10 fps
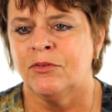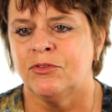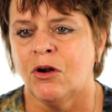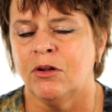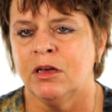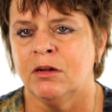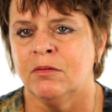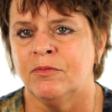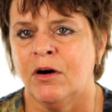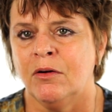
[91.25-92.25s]
started getting
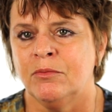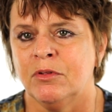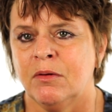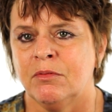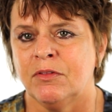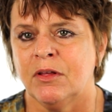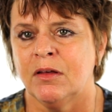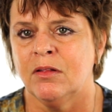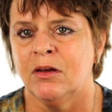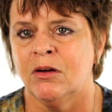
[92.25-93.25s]
involved with
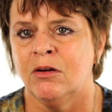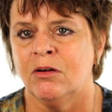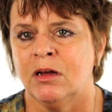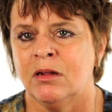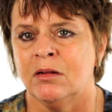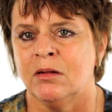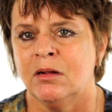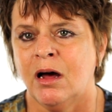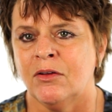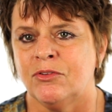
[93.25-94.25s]
everything there and
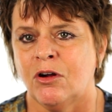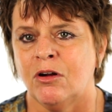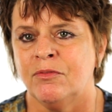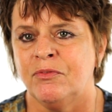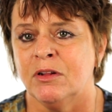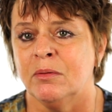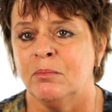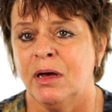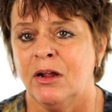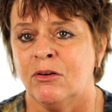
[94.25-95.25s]
I started
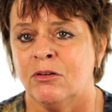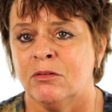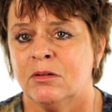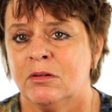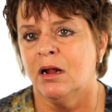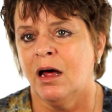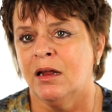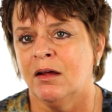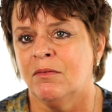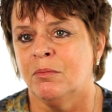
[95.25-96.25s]
feeling better. I'd
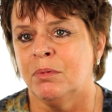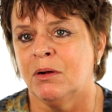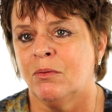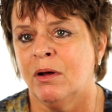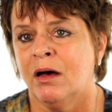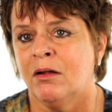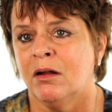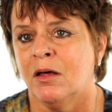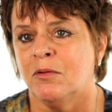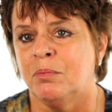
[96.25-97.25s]
never been
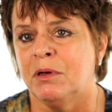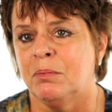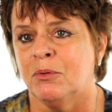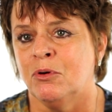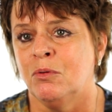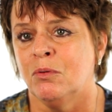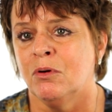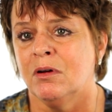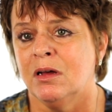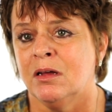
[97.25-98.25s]
around other people who
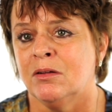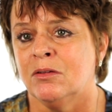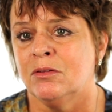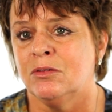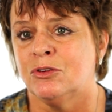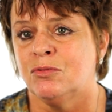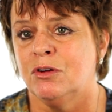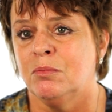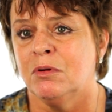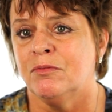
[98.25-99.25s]
were in
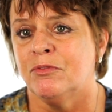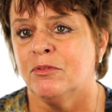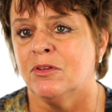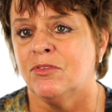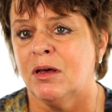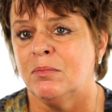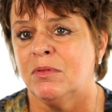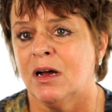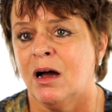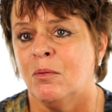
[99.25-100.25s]
treatment for the same
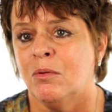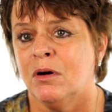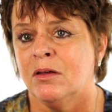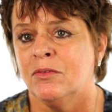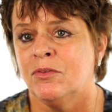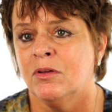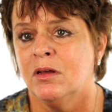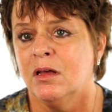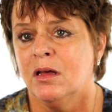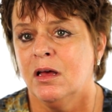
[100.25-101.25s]
thing I was.
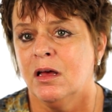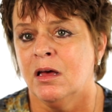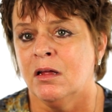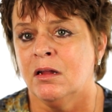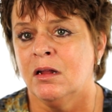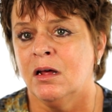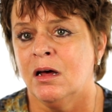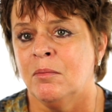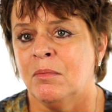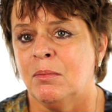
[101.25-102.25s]
And
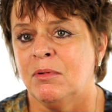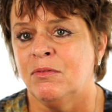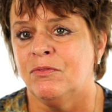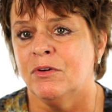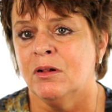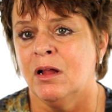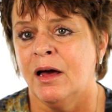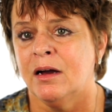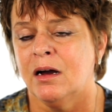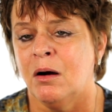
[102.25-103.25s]
it made me feel
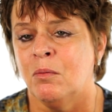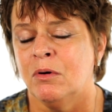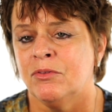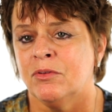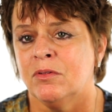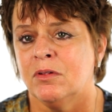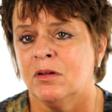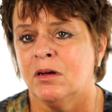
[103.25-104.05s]
like I wasn't